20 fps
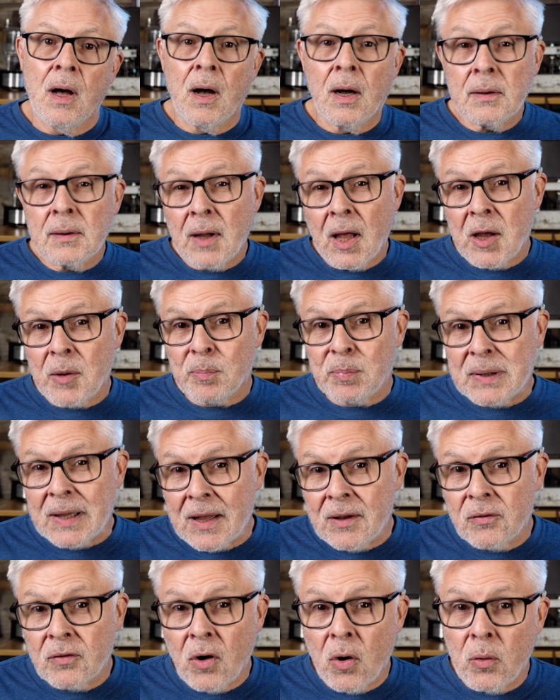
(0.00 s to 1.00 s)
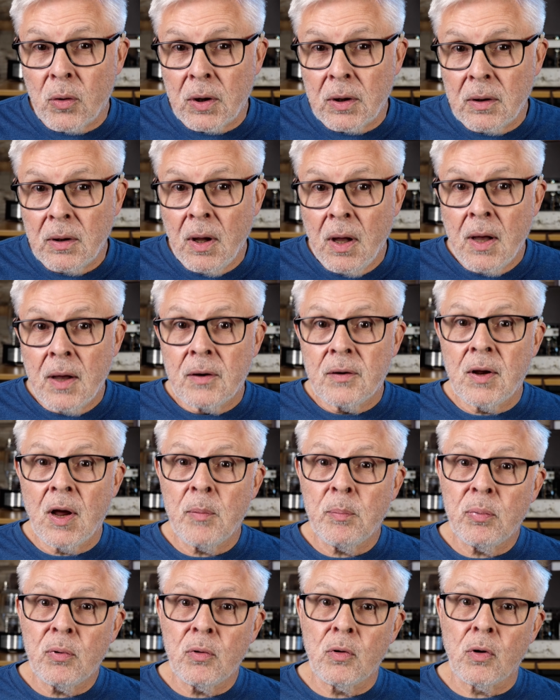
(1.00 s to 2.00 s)
Unlike place coding,
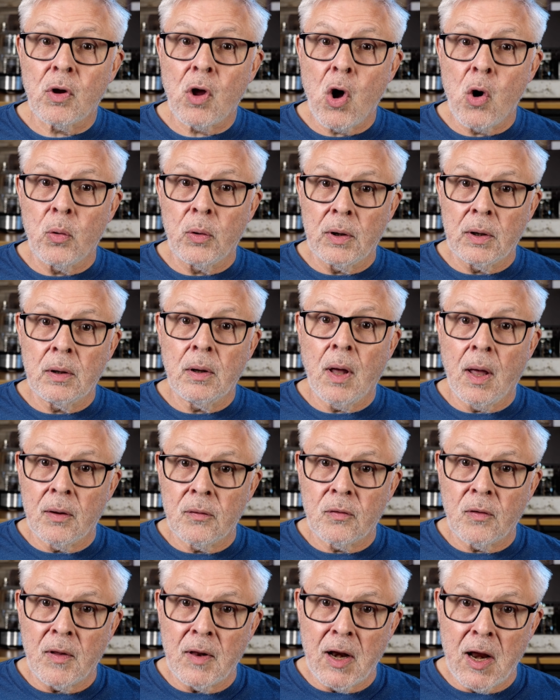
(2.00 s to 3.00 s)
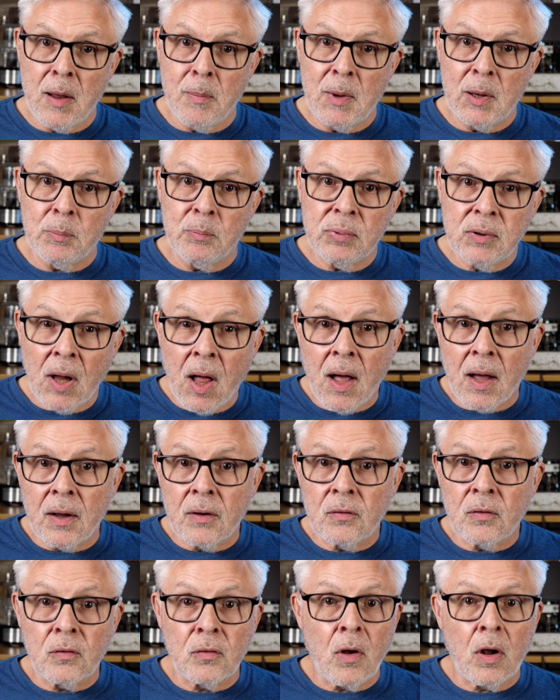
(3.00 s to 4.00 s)
temporal coding, as the name
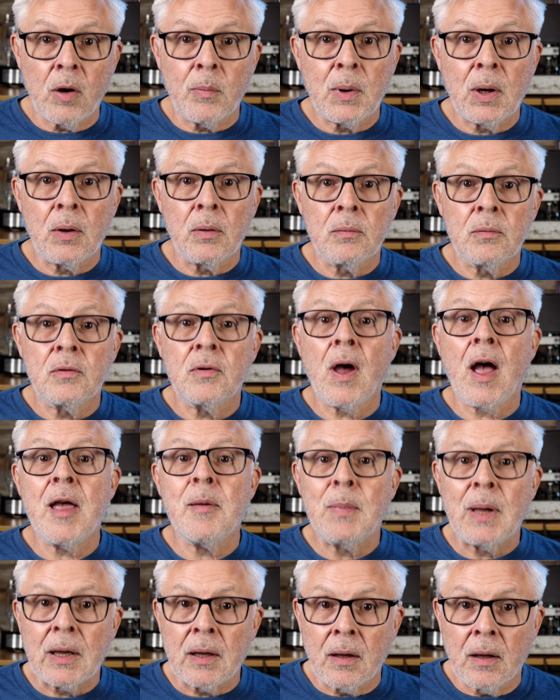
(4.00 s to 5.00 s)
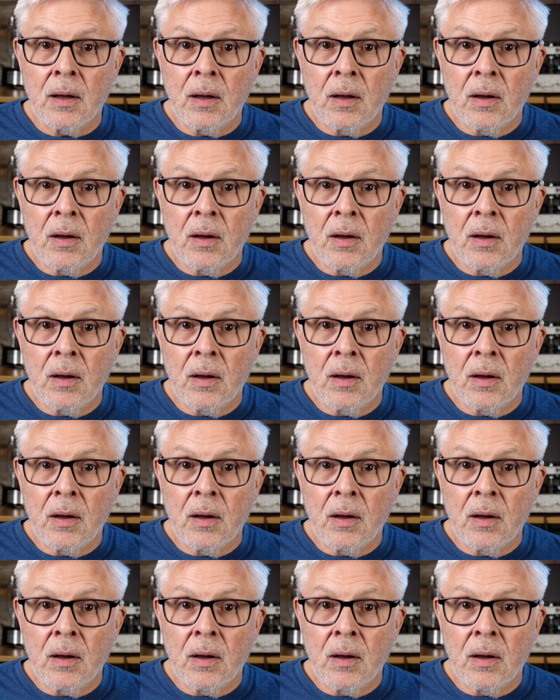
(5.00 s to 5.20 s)
implies, is all about timing.